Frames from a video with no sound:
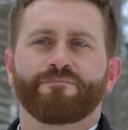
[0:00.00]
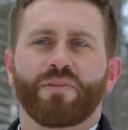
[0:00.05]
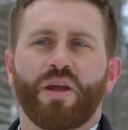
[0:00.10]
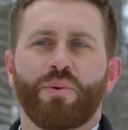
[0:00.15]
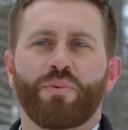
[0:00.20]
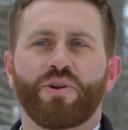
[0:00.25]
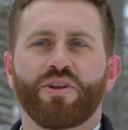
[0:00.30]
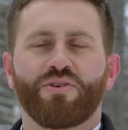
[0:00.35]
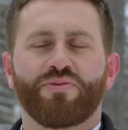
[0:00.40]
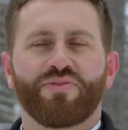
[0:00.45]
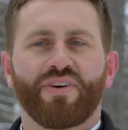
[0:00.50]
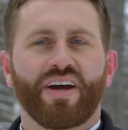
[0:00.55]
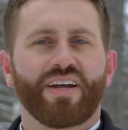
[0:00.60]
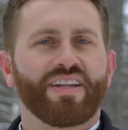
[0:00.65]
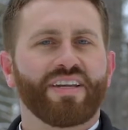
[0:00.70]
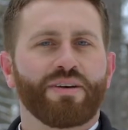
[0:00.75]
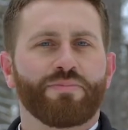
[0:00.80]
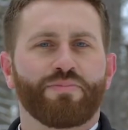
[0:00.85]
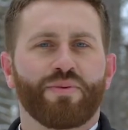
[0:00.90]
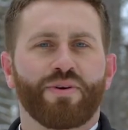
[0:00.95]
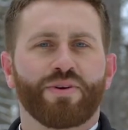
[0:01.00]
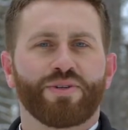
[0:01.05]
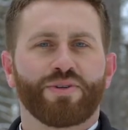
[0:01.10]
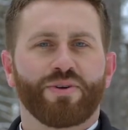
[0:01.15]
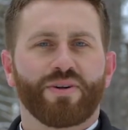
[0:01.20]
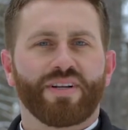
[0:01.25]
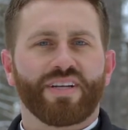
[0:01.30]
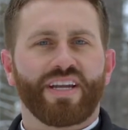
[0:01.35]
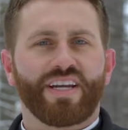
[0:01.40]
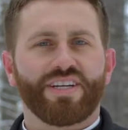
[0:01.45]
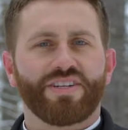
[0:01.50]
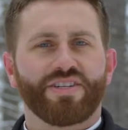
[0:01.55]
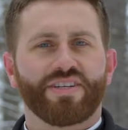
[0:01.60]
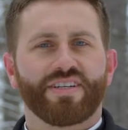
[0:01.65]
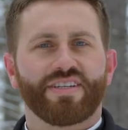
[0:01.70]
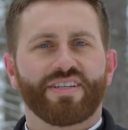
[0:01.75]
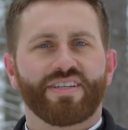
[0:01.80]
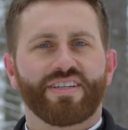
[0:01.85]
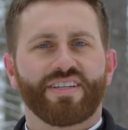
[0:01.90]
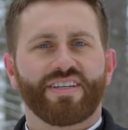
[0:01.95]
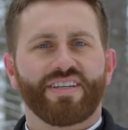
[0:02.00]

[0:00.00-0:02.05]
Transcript: And when you finally approach ordination,